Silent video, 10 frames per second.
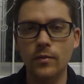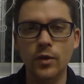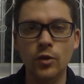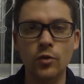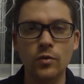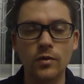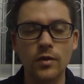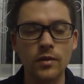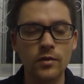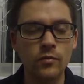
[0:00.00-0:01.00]
good,
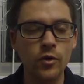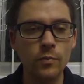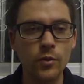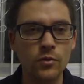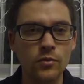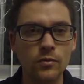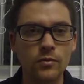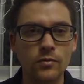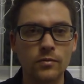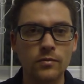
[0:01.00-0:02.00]
it's very personal.
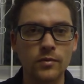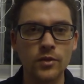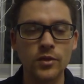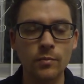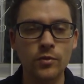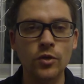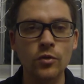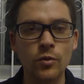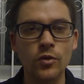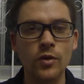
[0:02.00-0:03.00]
It's up to you
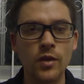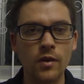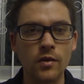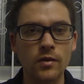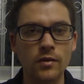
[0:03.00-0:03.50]
what you carry.